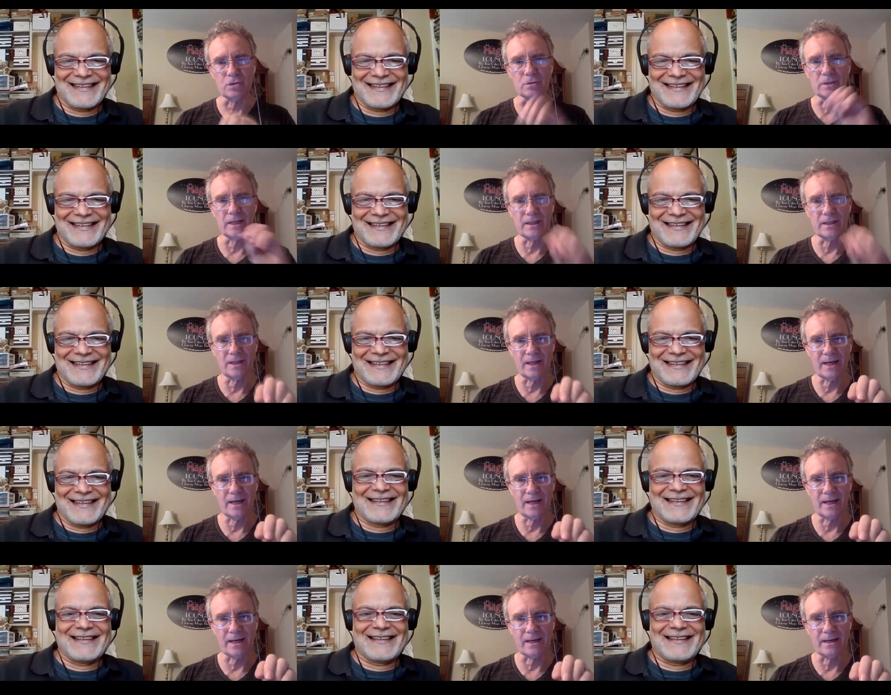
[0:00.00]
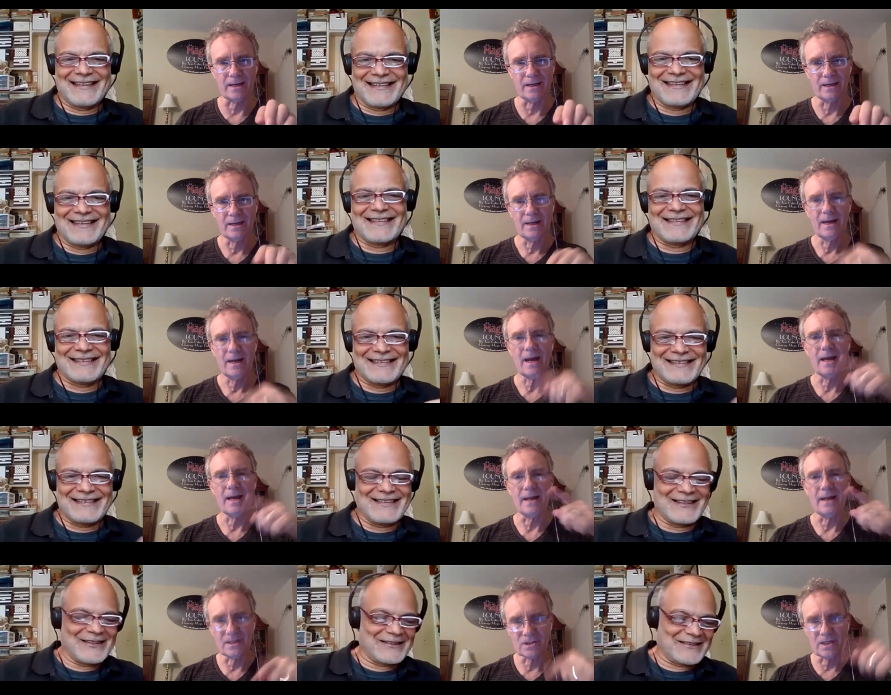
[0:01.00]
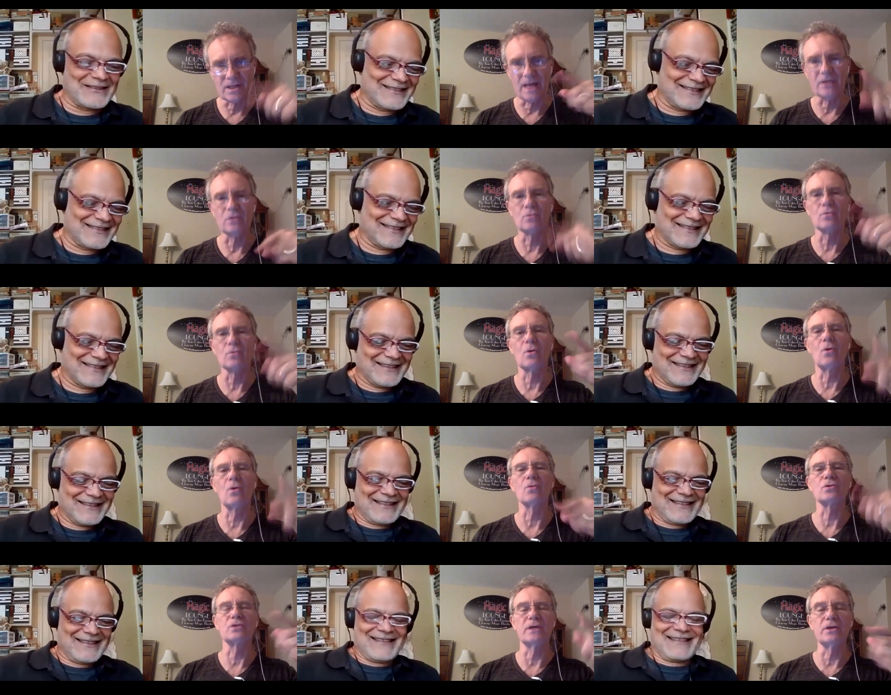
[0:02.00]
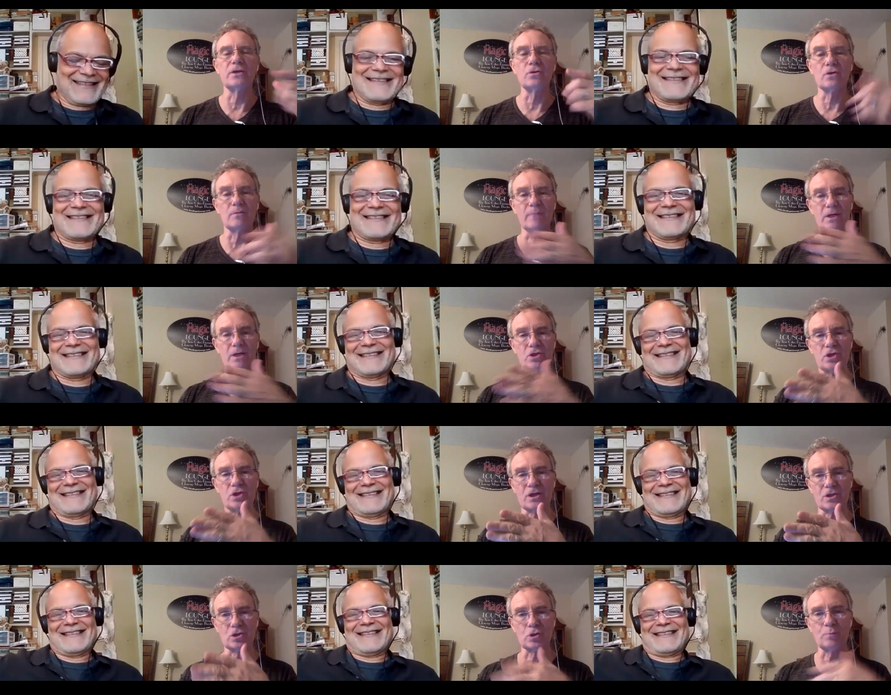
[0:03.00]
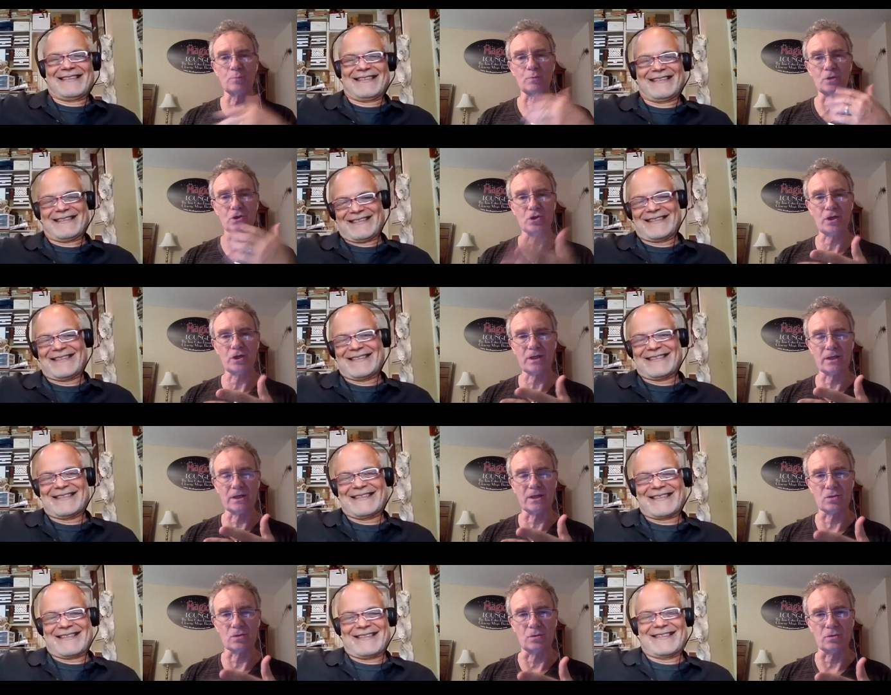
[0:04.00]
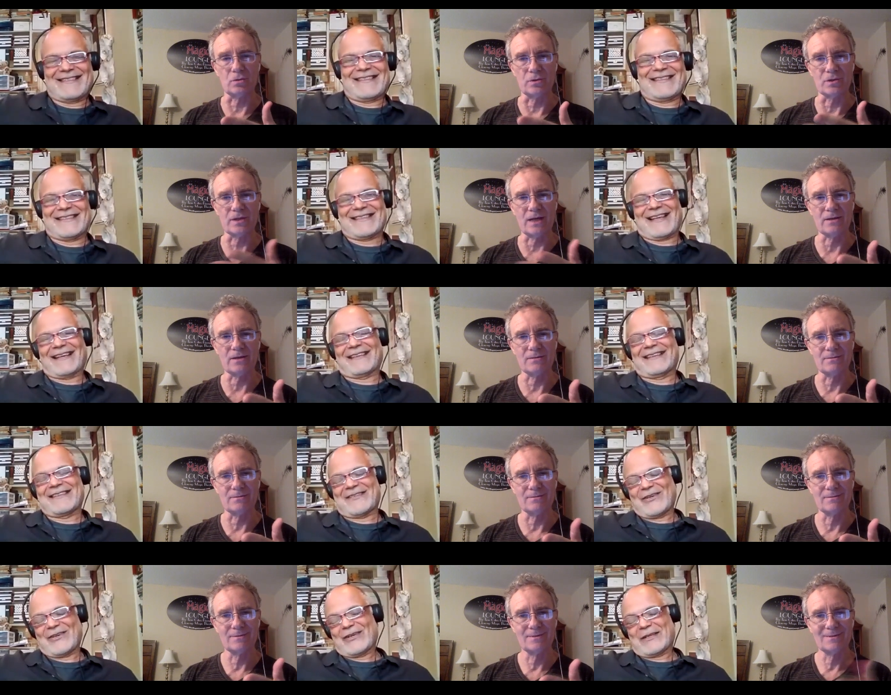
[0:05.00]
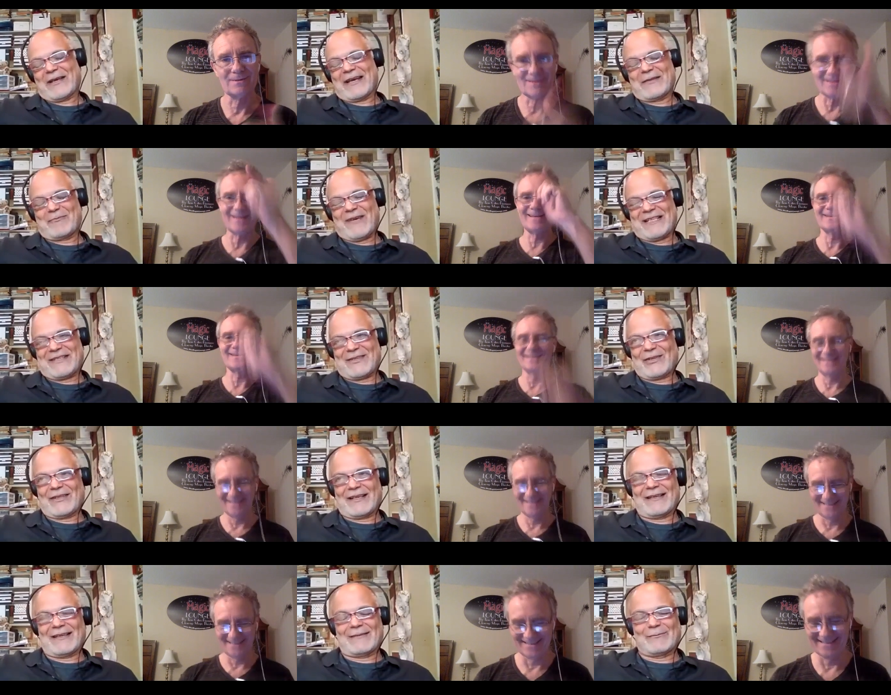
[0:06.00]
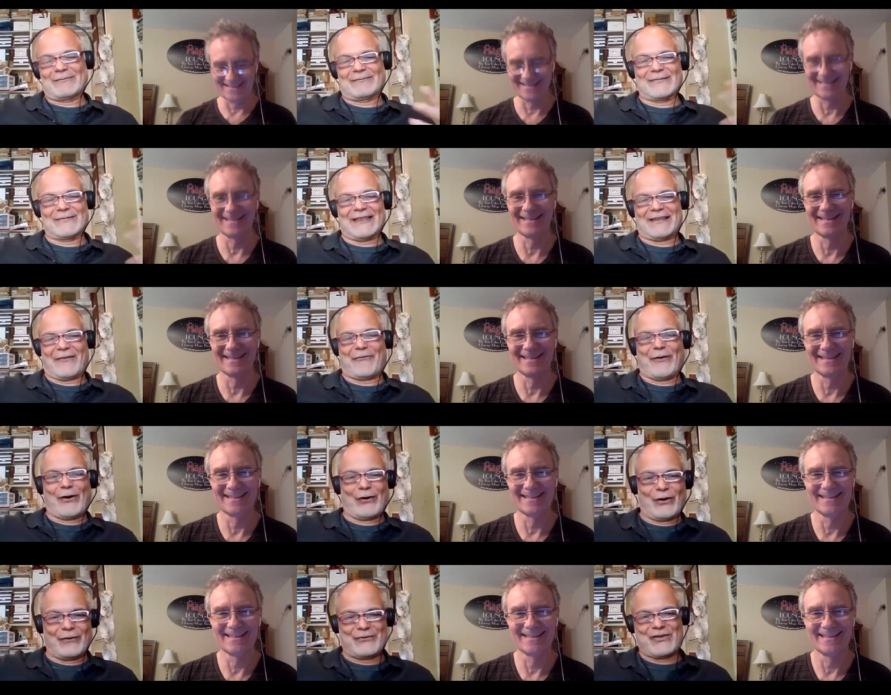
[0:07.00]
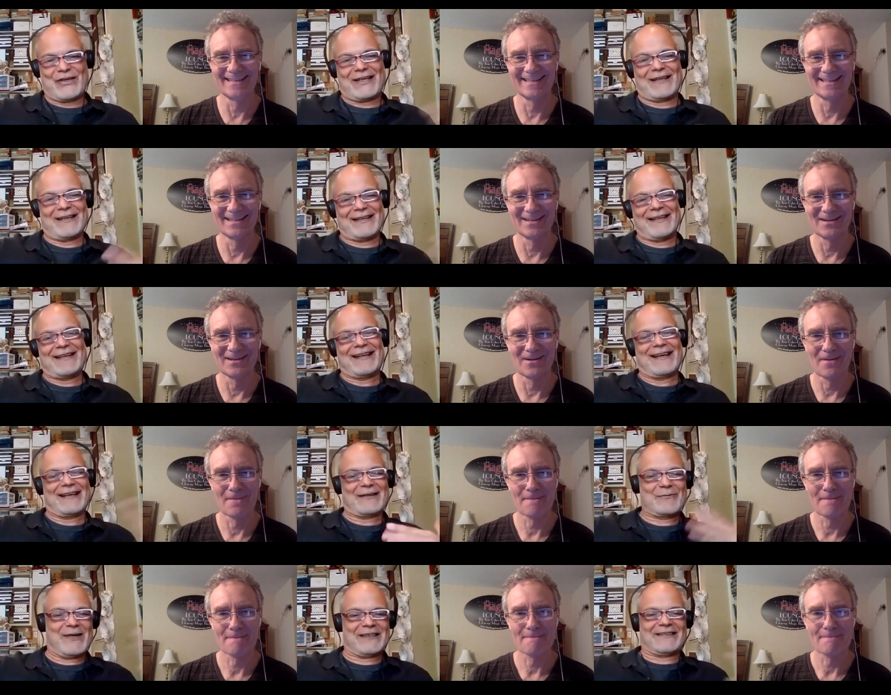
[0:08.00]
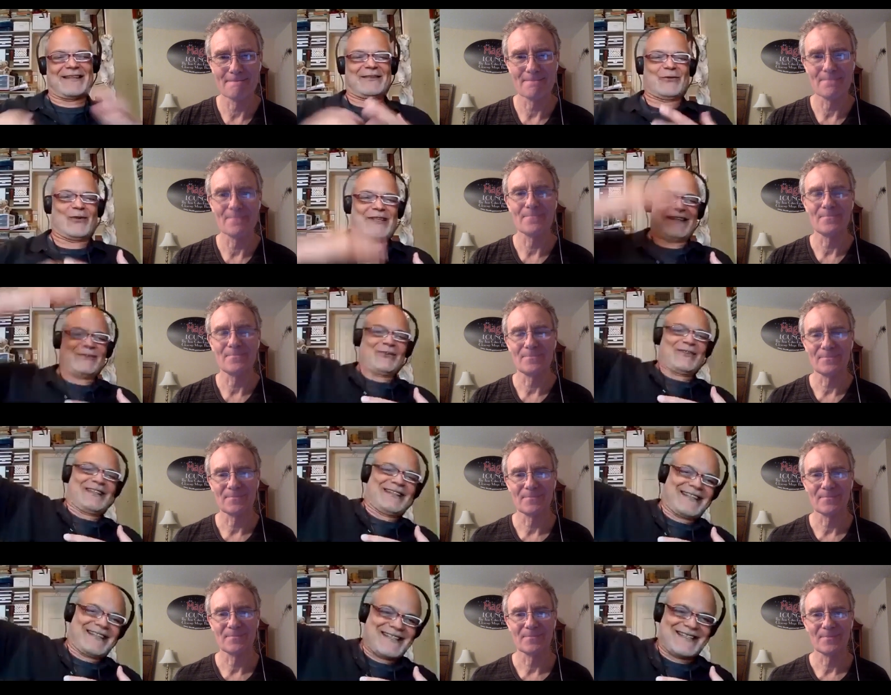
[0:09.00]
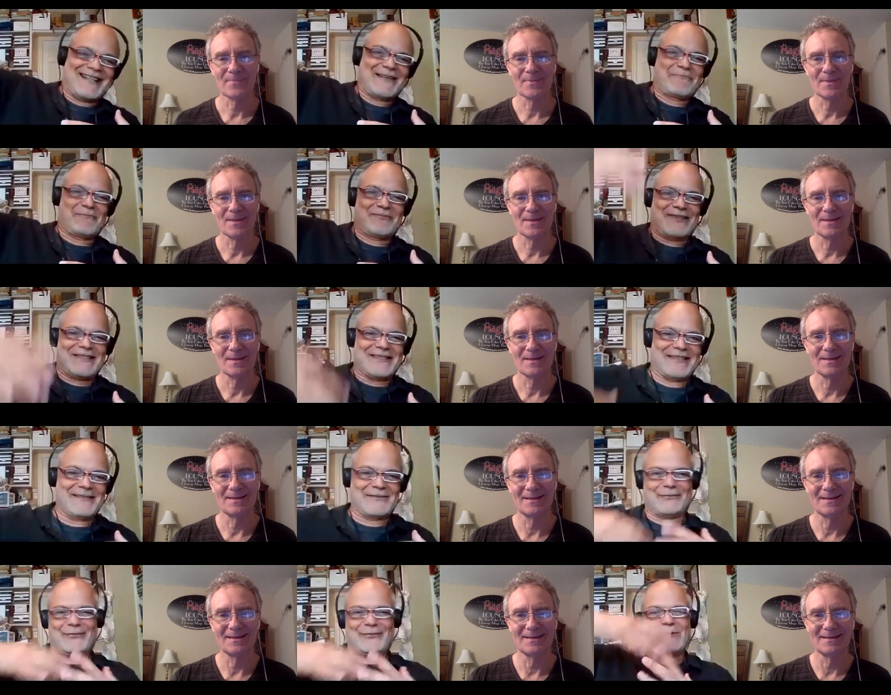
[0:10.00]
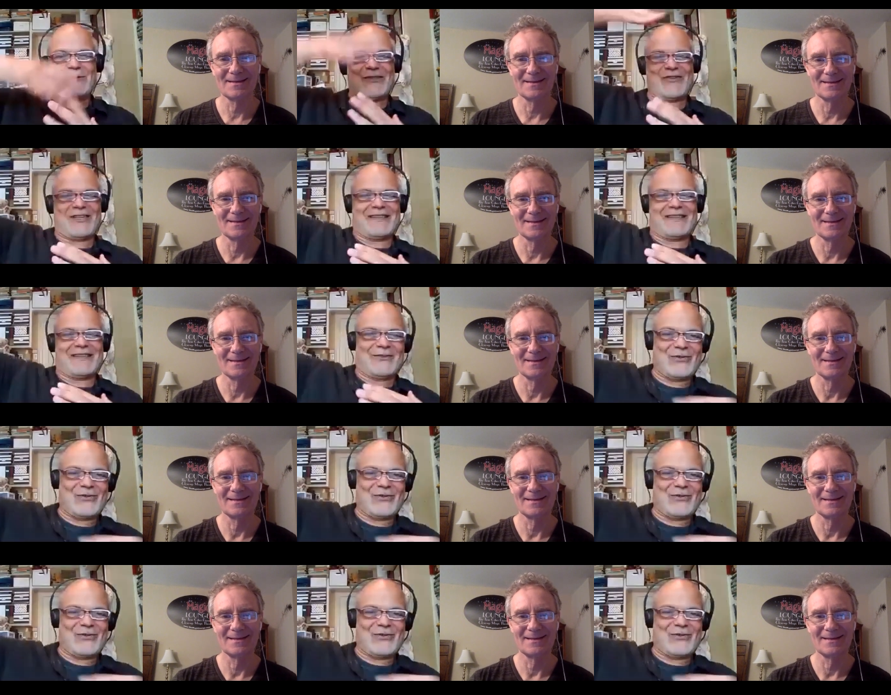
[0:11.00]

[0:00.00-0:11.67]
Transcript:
Speaker 1: lay the egg, and right. as that grows, then you can make chicken soup when the chicken gets mm-hmm. older. Is that exactly? So
Speaker 2: it, it builds on the metaphor of chicken and an egg, but I took it to the next step uh, from a chicken to a